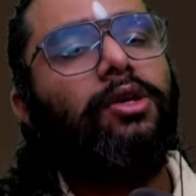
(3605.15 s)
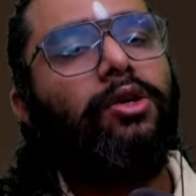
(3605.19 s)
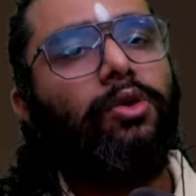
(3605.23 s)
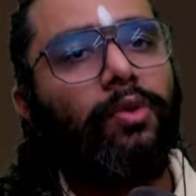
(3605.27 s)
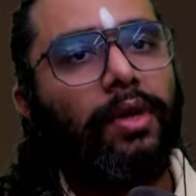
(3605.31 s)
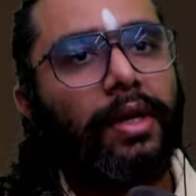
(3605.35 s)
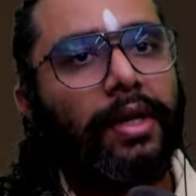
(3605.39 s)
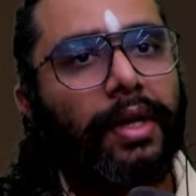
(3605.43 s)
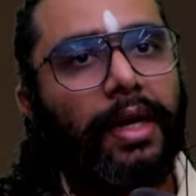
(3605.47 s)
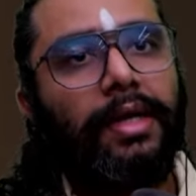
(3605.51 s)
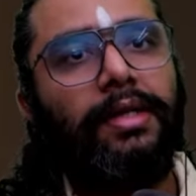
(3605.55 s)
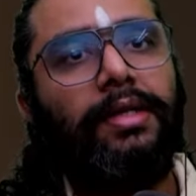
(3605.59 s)
you
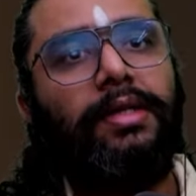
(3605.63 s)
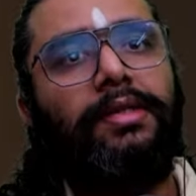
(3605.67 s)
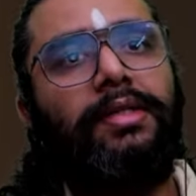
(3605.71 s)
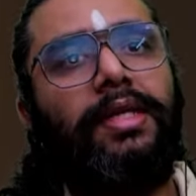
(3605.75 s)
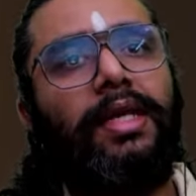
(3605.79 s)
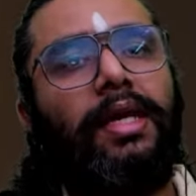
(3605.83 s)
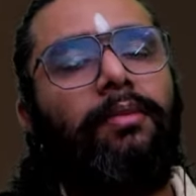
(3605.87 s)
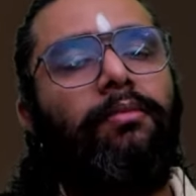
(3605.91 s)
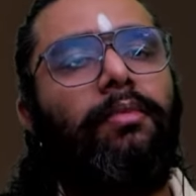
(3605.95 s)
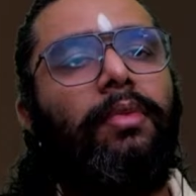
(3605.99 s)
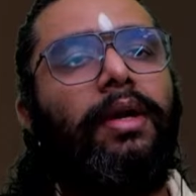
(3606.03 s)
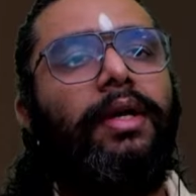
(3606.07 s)
will get the
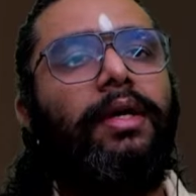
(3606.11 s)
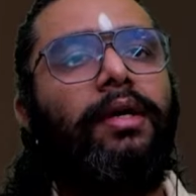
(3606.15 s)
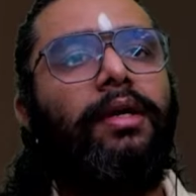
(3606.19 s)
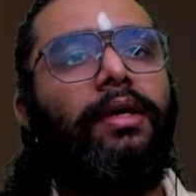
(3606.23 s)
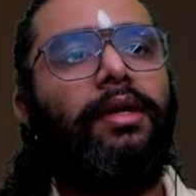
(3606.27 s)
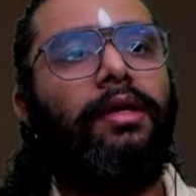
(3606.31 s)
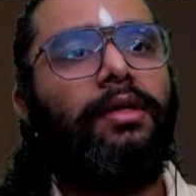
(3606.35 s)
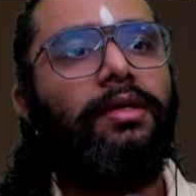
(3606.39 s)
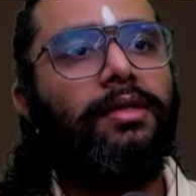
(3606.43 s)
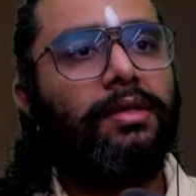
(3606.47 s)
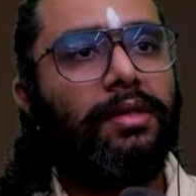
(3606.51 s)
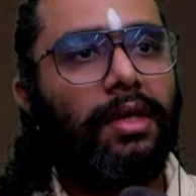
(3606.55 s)
same
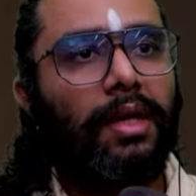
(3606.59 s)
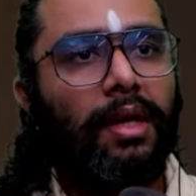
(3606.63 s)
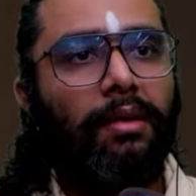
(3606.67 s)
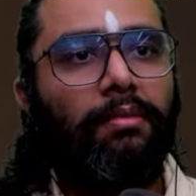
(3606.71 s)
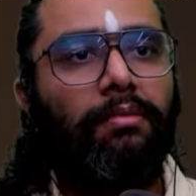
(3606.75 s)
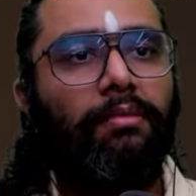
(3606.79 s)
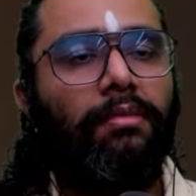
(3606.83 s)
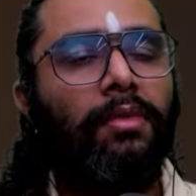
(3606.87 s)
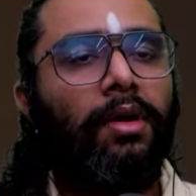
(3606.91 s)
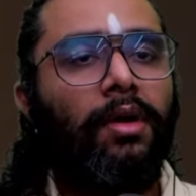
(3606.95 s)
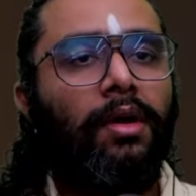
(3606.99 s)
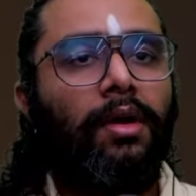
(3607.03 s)
material,
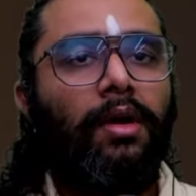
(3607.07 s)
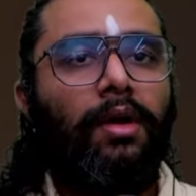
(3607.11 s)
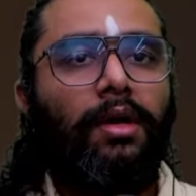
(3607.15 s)
same